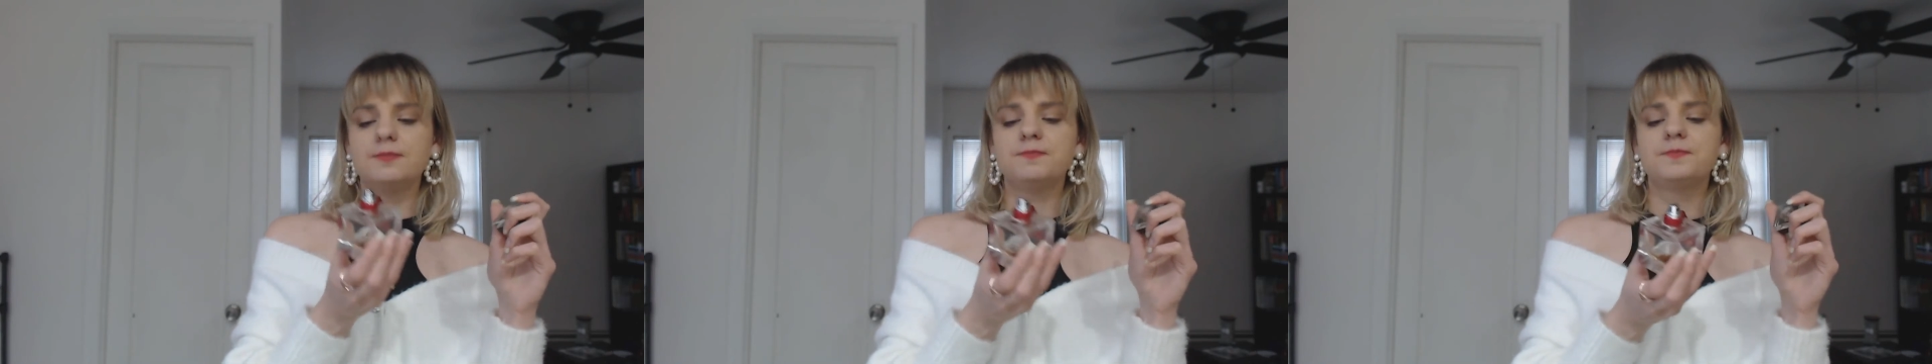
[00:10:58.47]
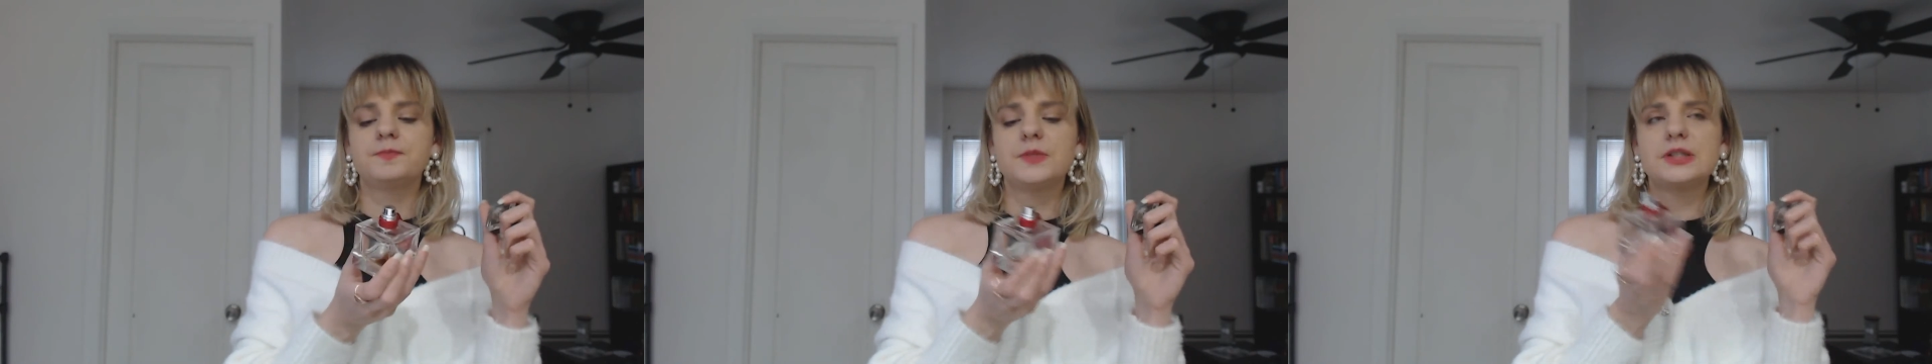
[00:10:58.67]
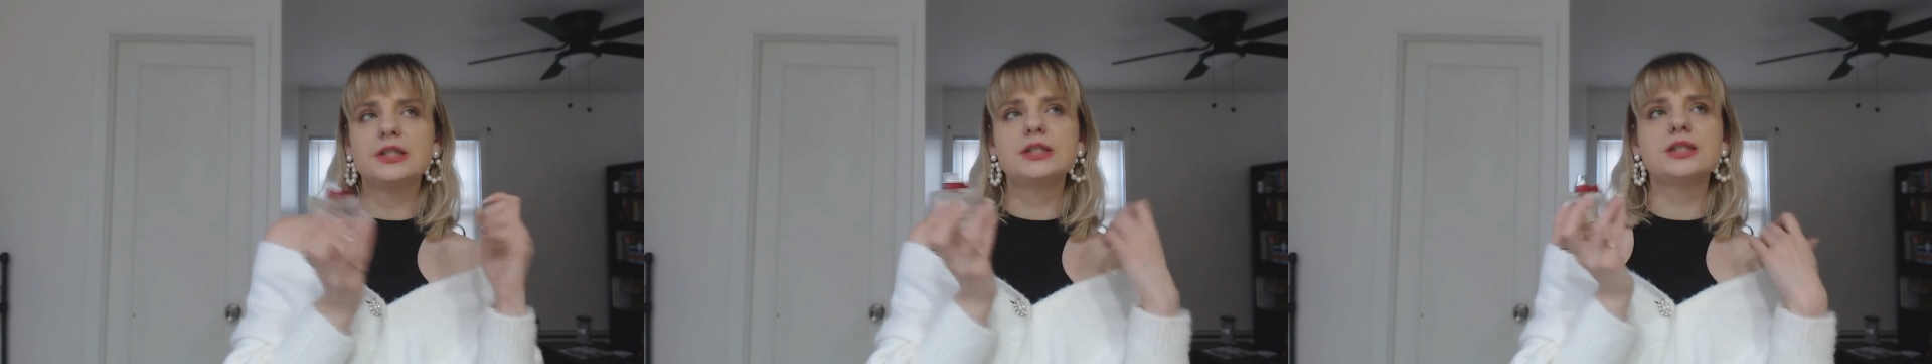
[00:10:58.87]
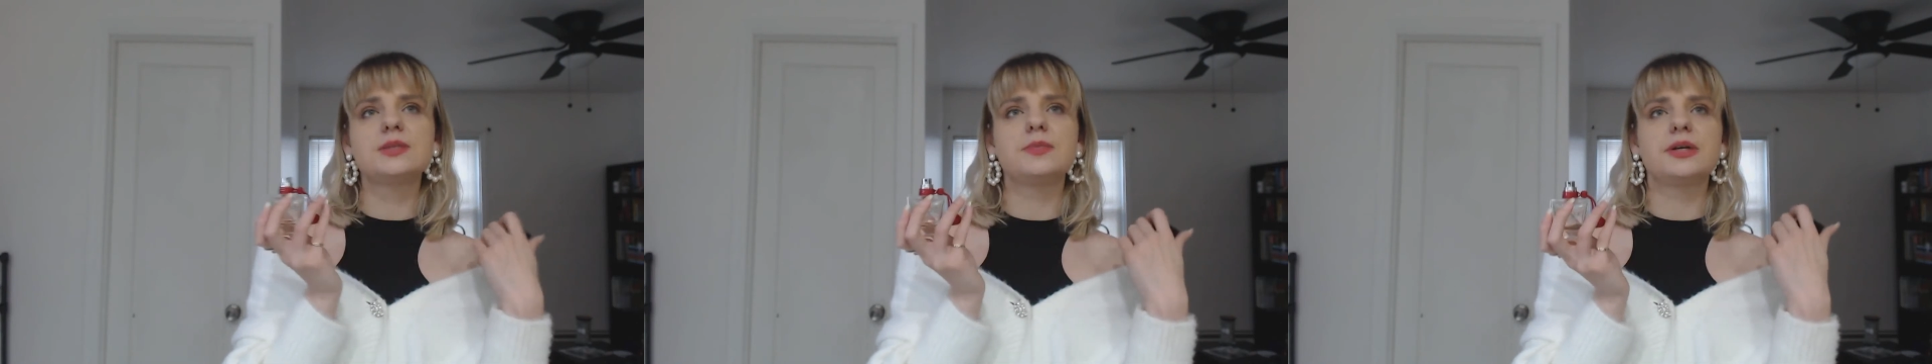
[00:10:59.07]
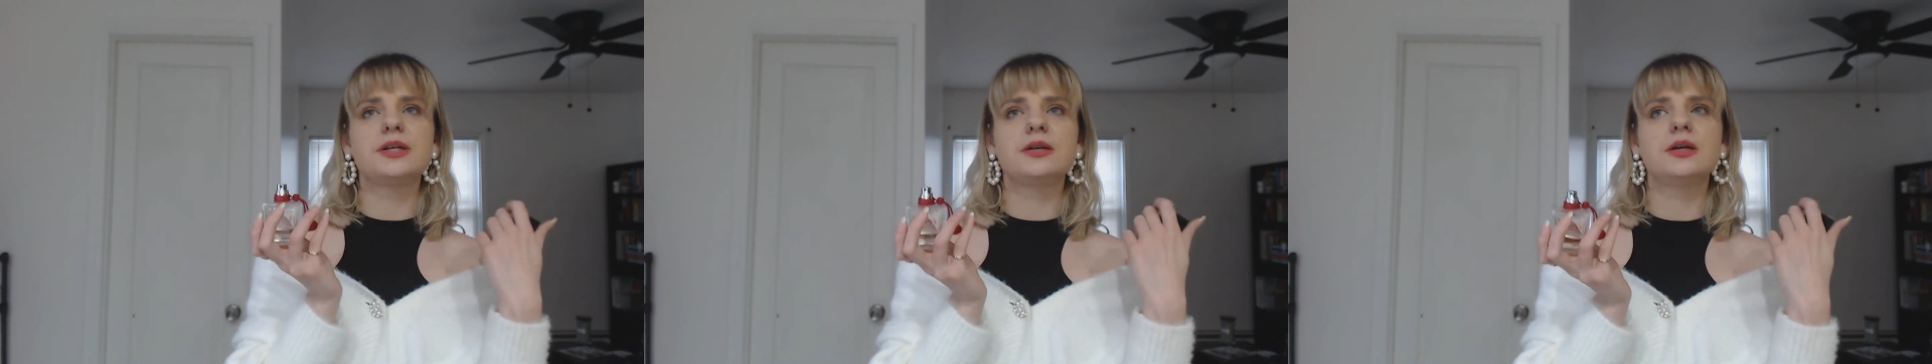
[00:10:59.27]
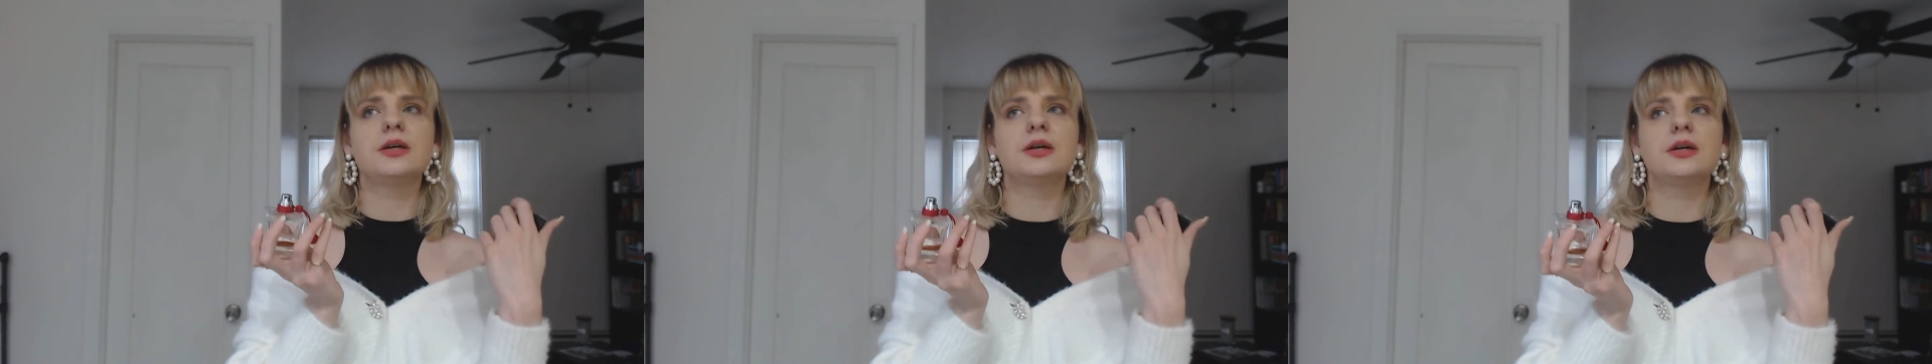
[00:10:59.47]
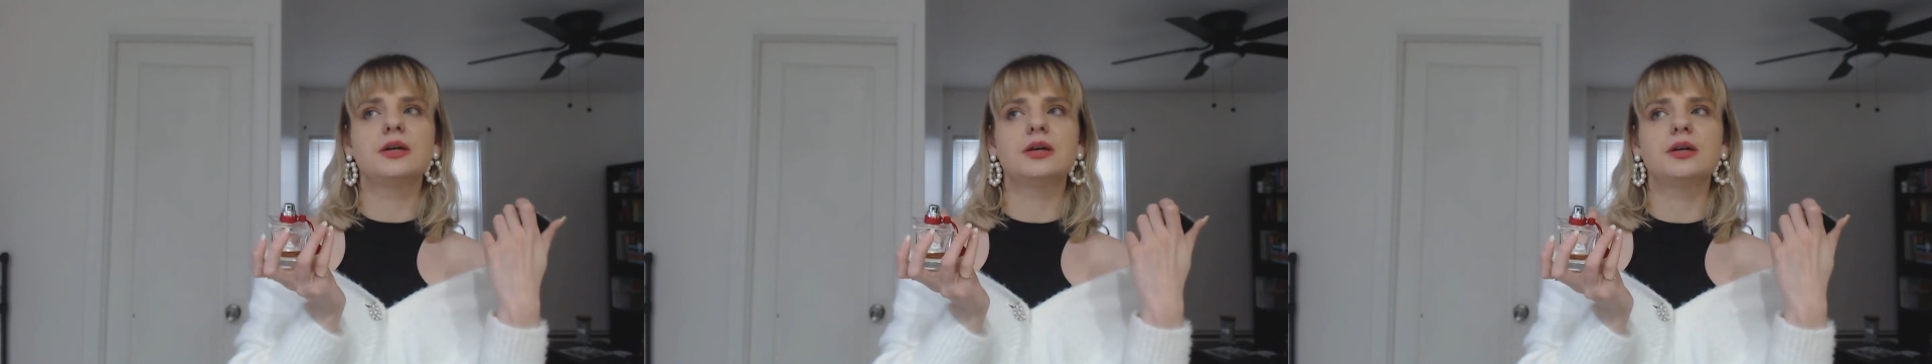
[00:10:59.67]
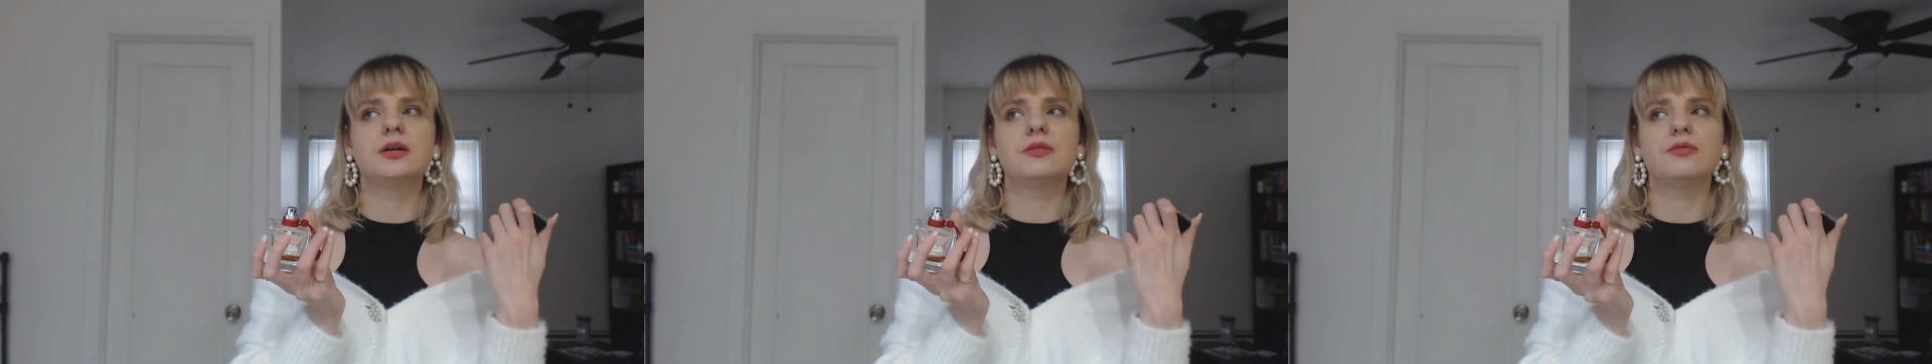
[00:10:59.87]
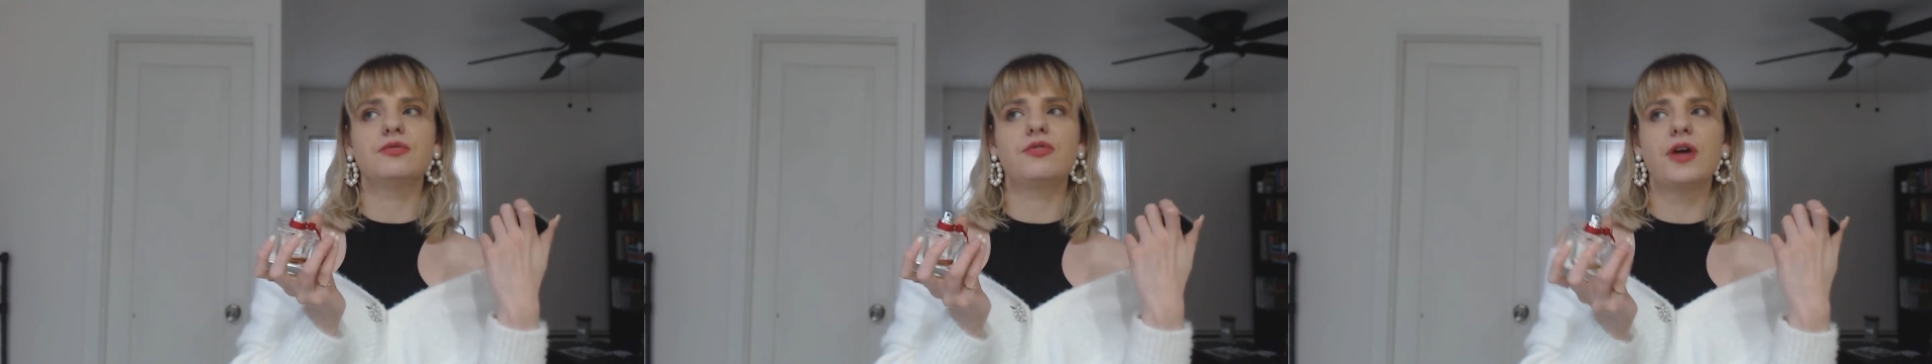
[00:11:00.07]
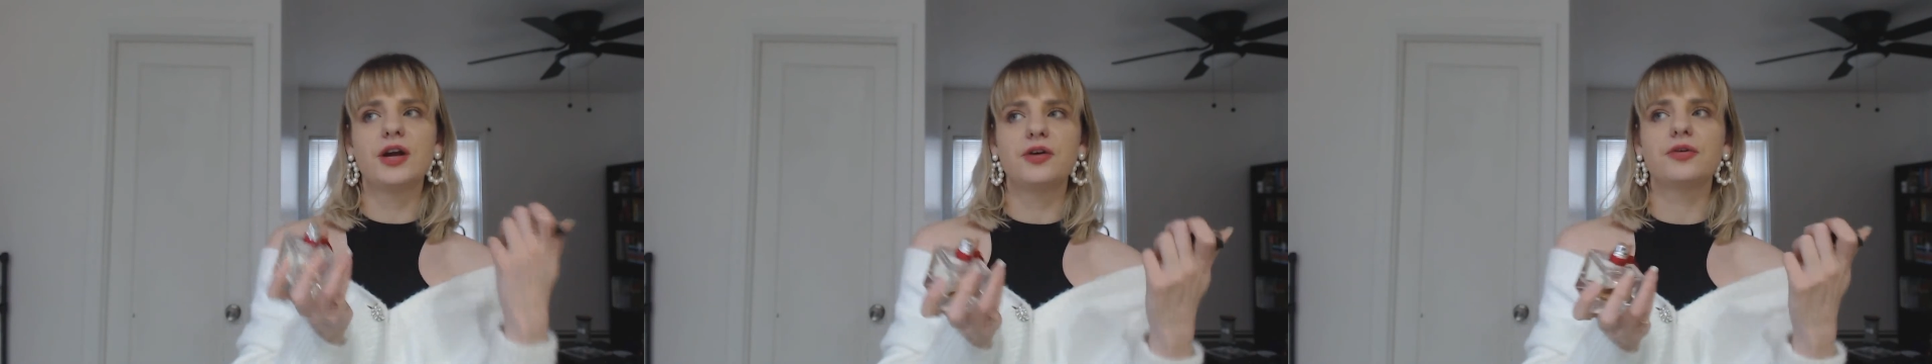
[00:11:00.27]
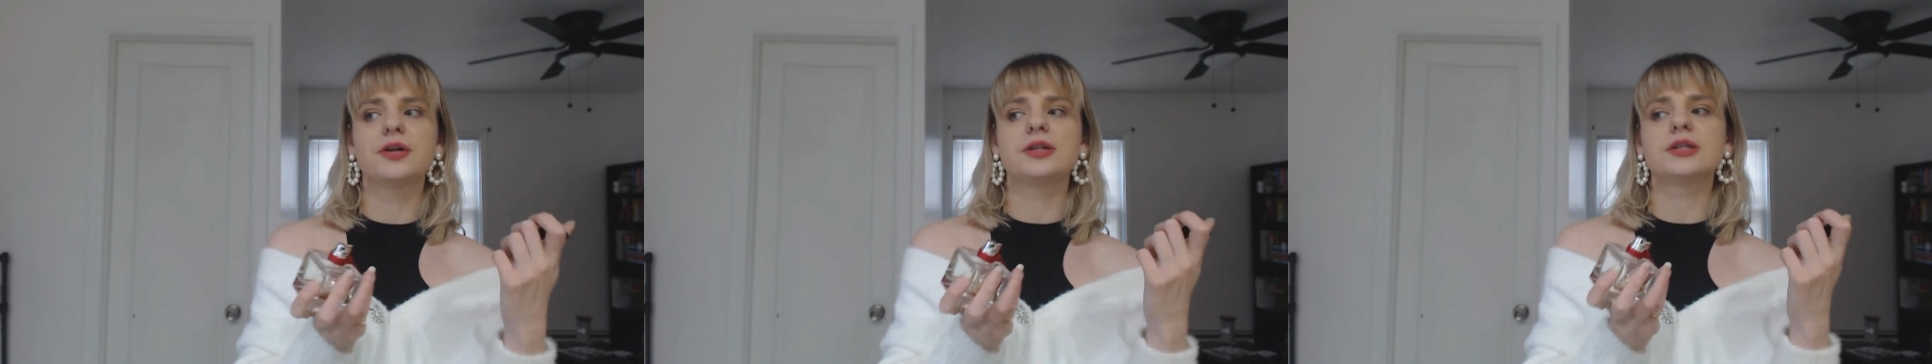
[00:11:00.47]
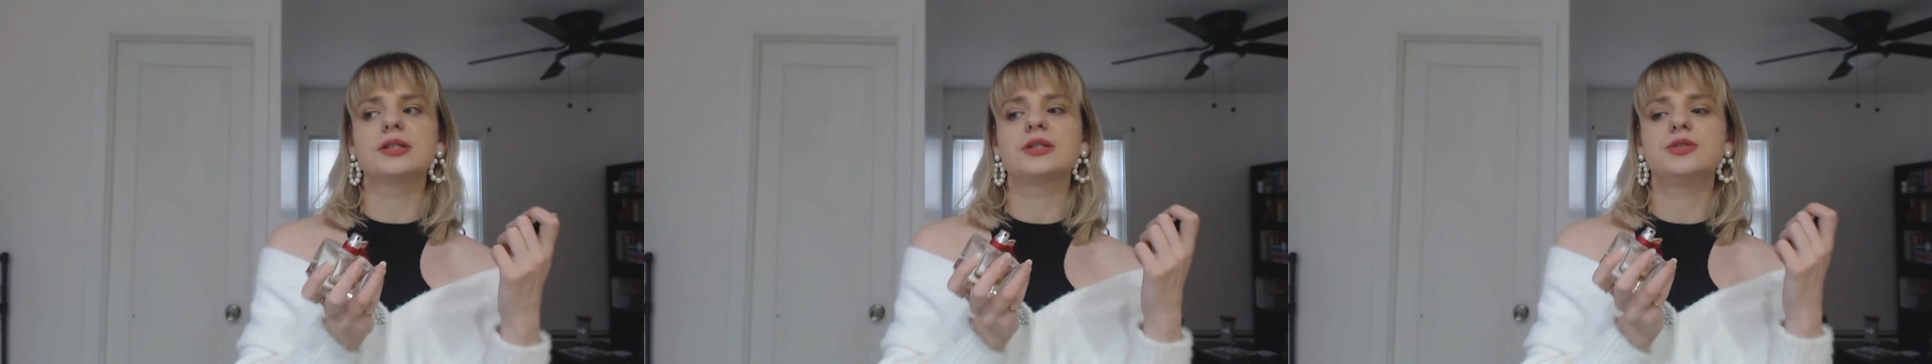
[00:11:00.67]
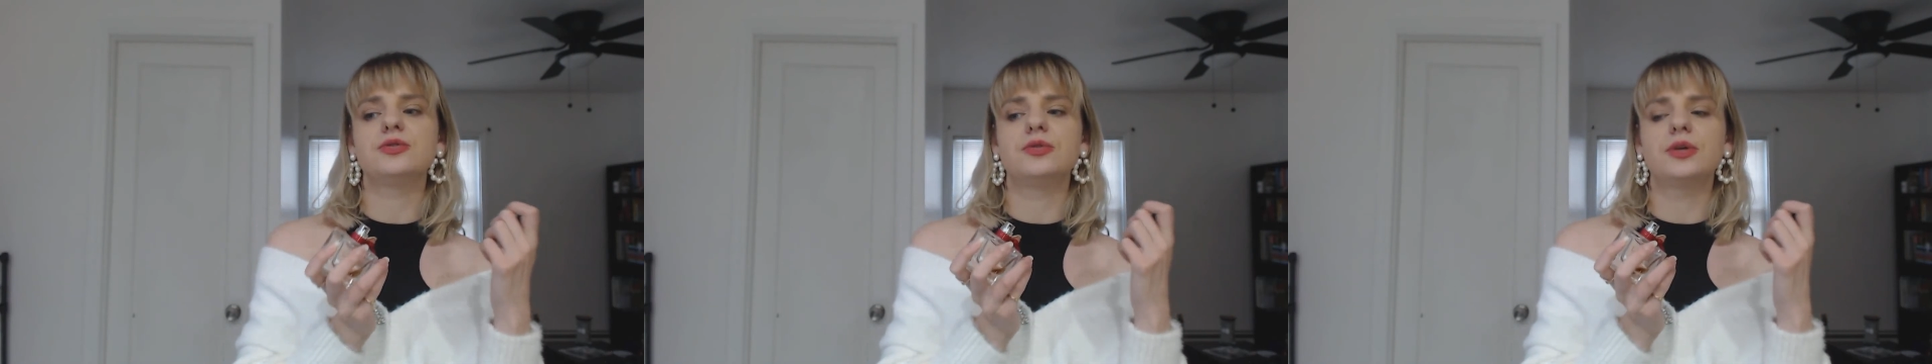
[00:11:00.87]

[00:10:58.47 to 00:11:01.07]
this is my fragrance during